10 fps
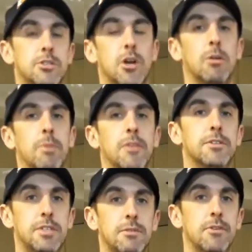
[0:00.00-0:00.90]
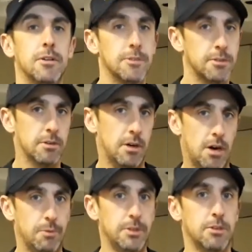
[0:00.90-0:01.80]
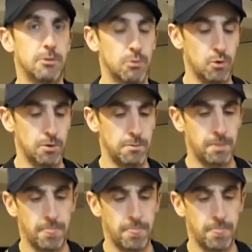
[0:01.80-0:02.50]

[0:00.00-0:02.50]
done by the defense. I'll read you the rule.